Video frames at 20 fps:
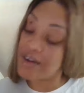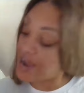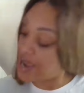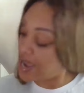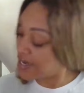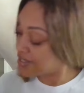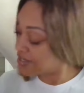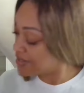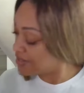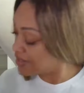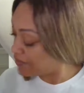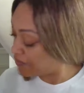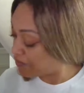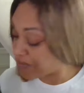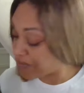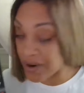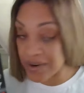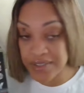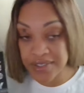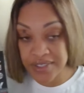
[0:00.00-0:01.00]
You're actually the
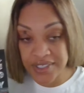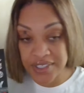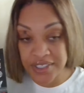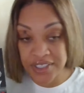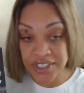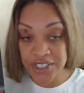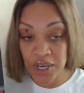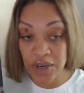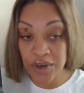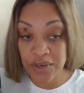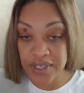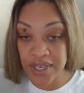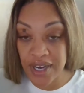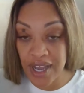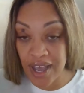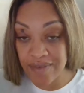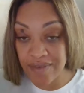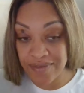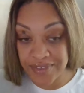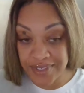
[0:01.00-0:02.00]
first show that
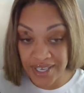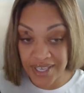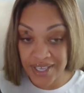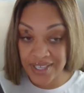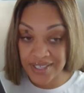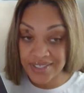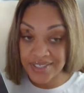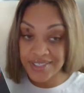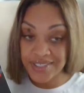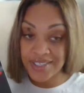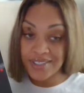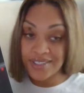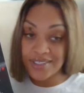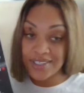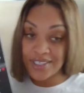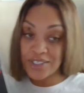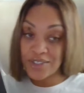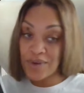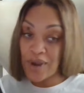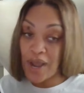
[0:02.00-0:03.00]
I've done since it. Come